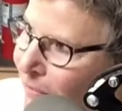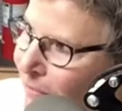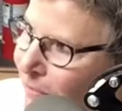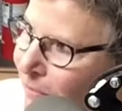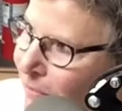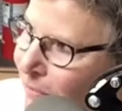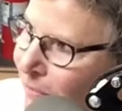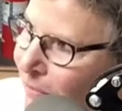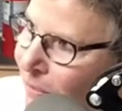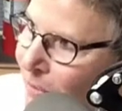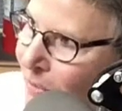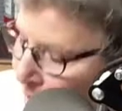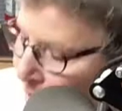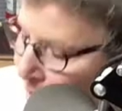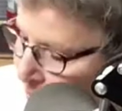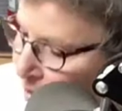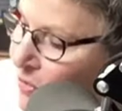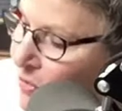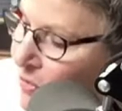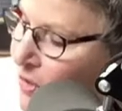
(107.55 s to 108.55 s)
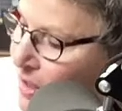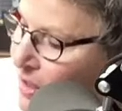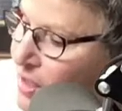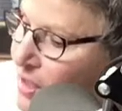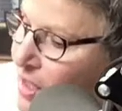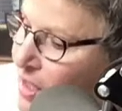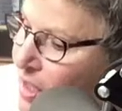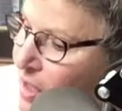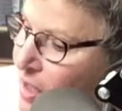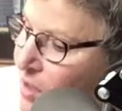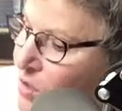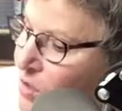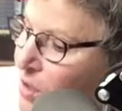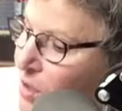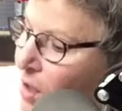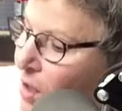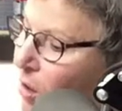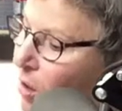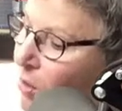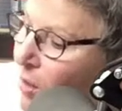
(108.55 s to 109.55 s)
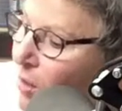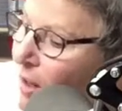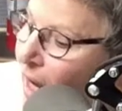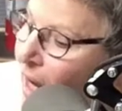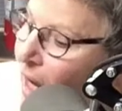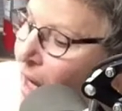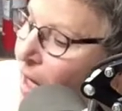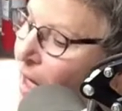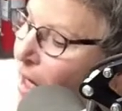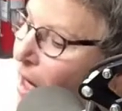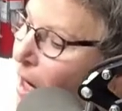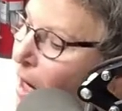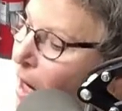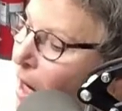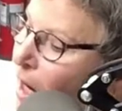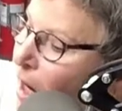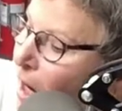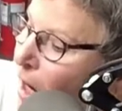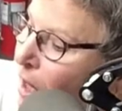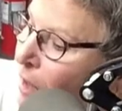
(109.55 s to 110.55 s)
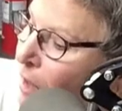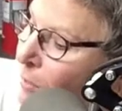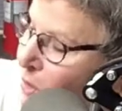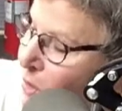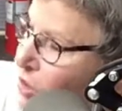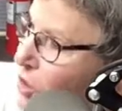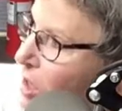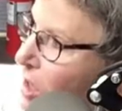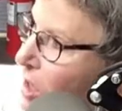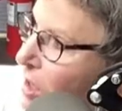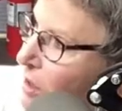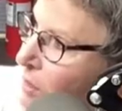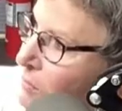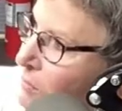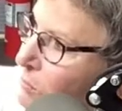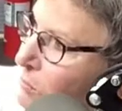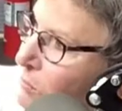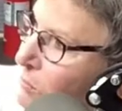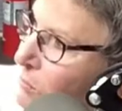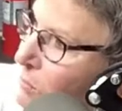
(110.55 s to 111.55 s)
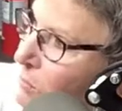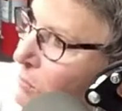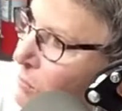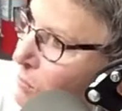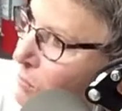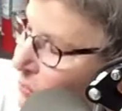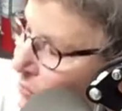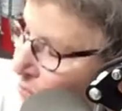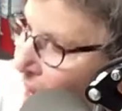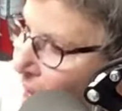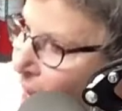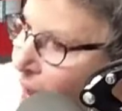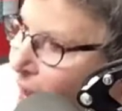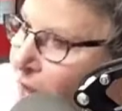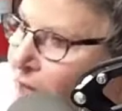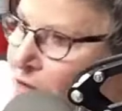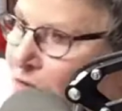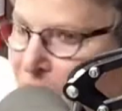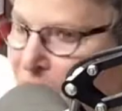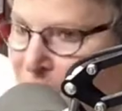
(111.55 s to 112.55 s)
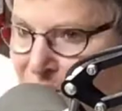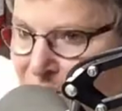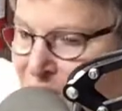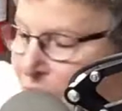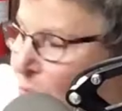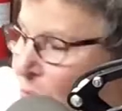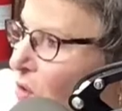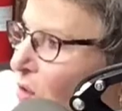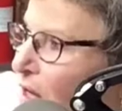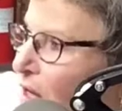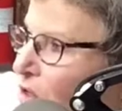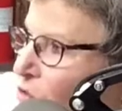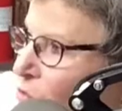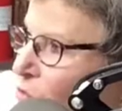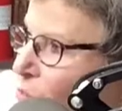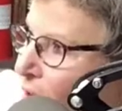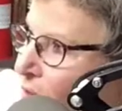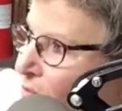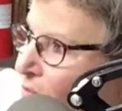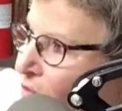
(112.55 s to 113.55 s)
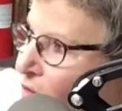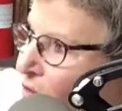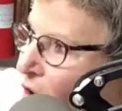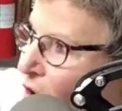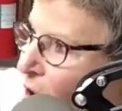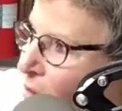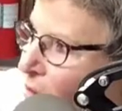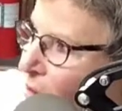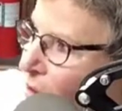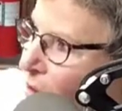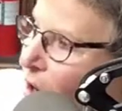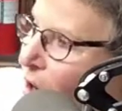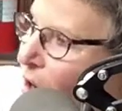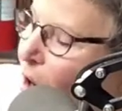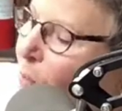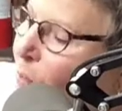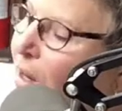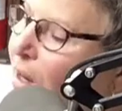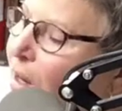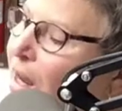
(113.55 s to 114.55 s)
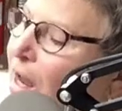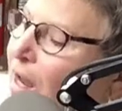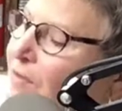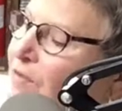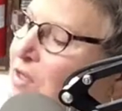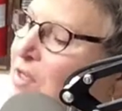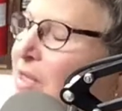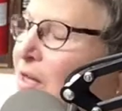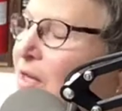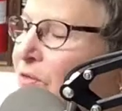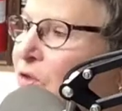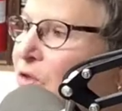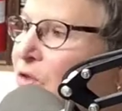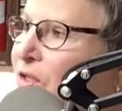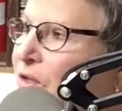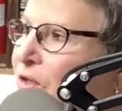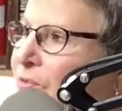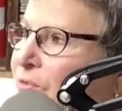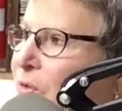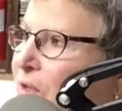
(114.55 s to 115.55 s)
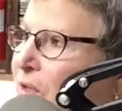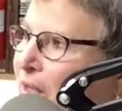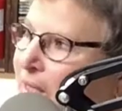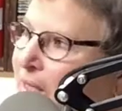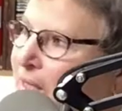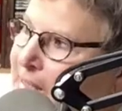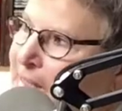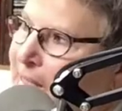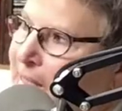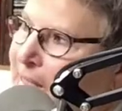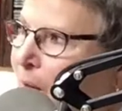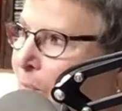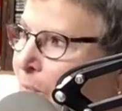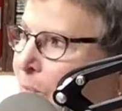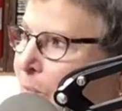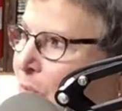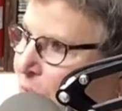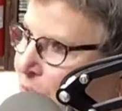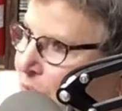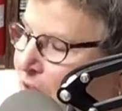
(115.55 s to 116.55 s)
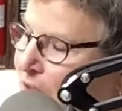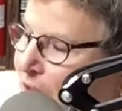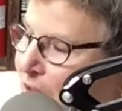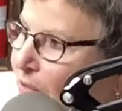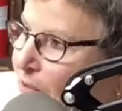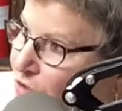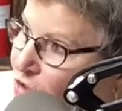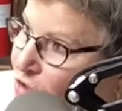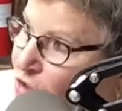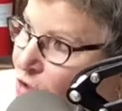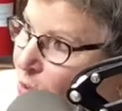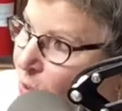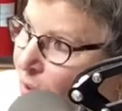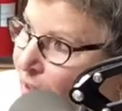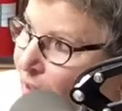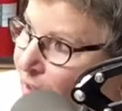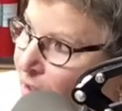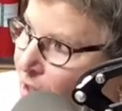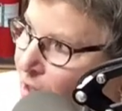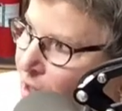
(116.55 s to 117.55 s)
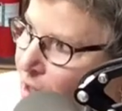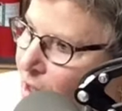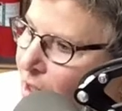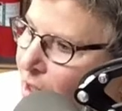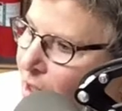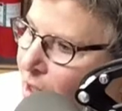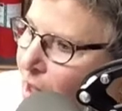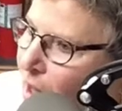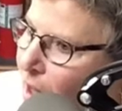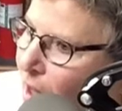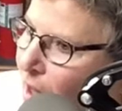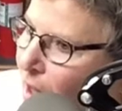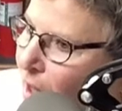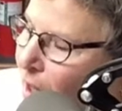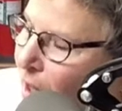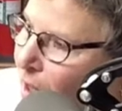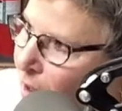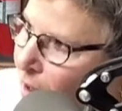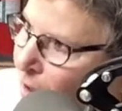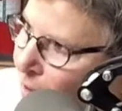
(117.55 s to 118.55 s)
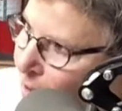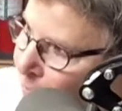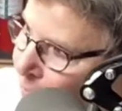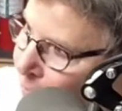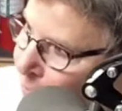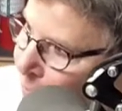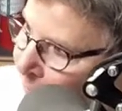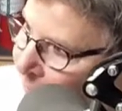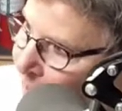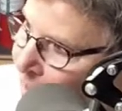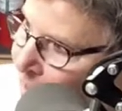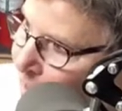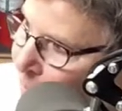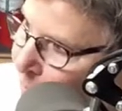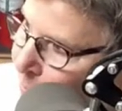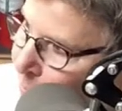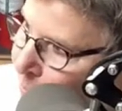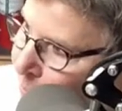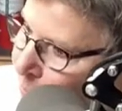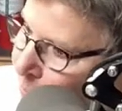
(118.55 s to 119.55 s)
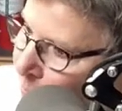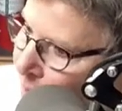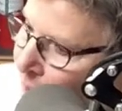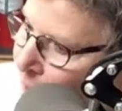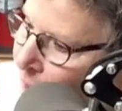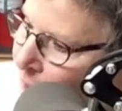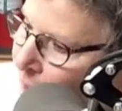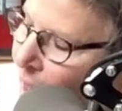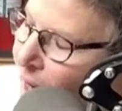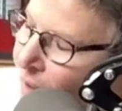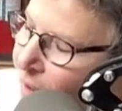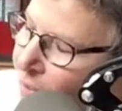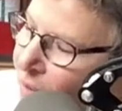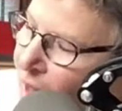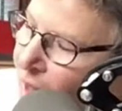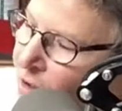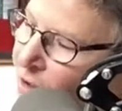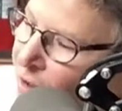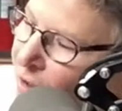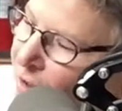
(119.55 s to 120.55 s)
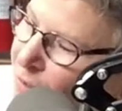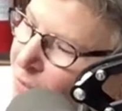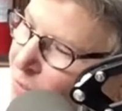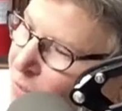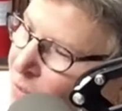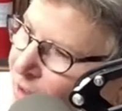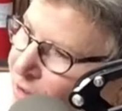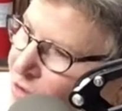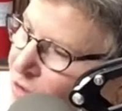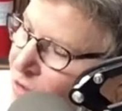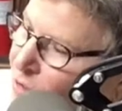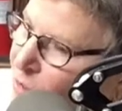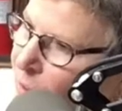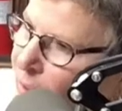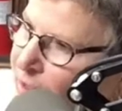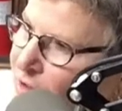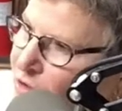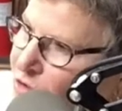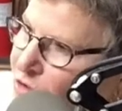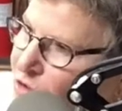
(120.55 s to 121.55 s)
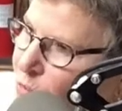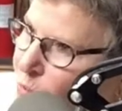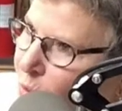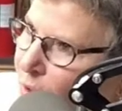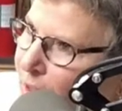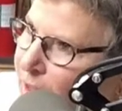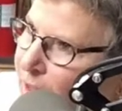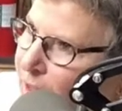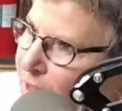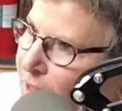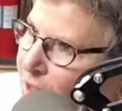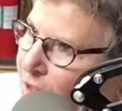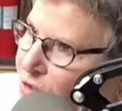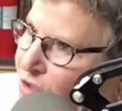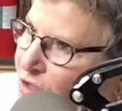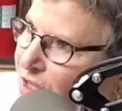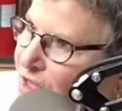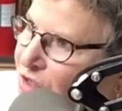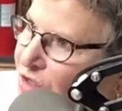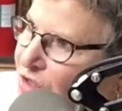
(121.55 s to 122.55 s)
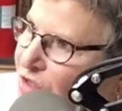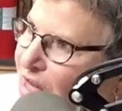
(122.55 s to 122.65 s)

this is, a machine that simulates rainfall. We have several different examples of soil makeup. And then what you're going to witness is how that